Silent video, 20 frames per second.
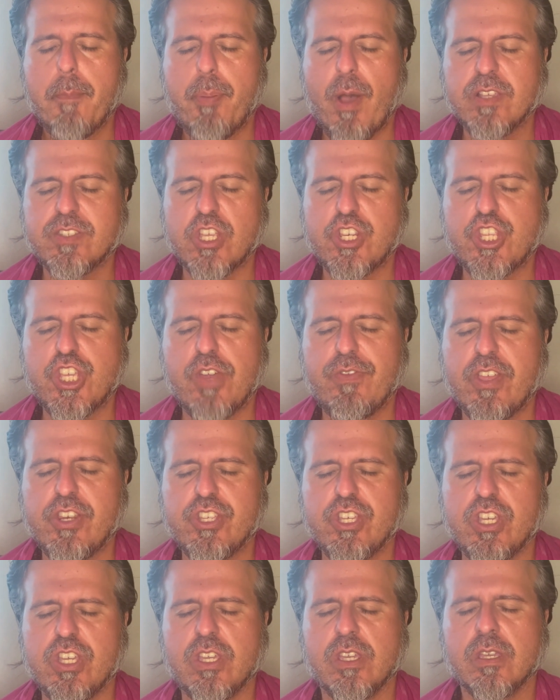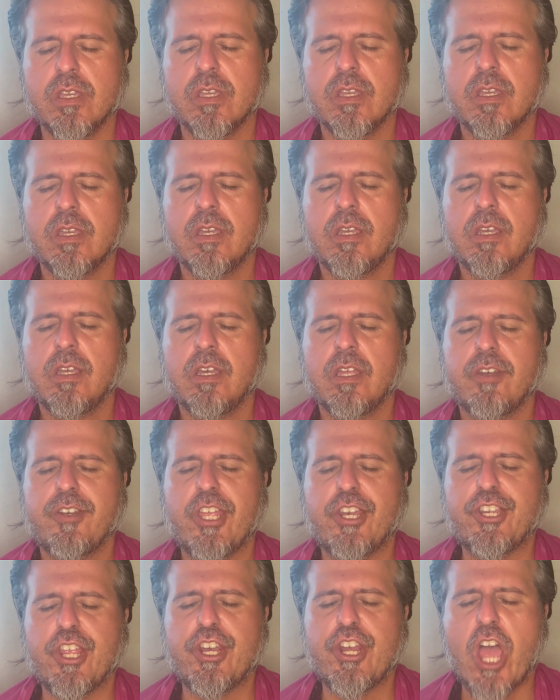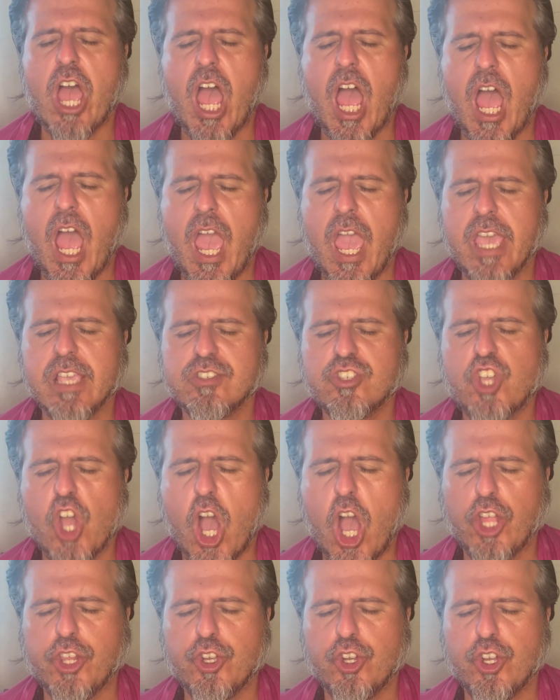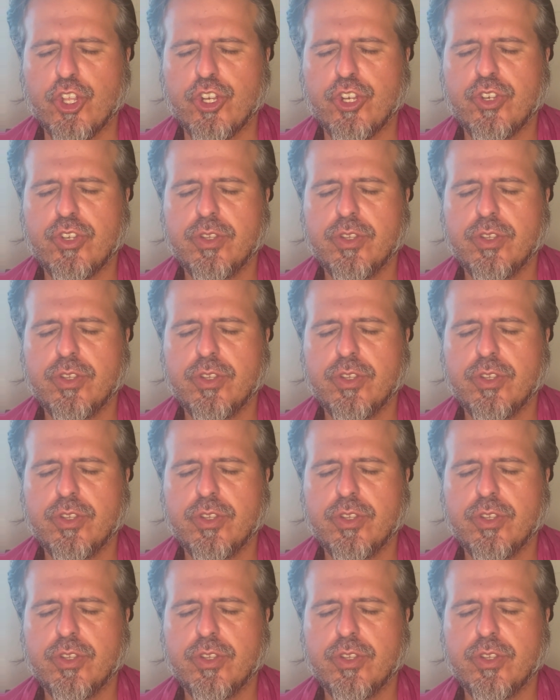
positivity that denies Godhood,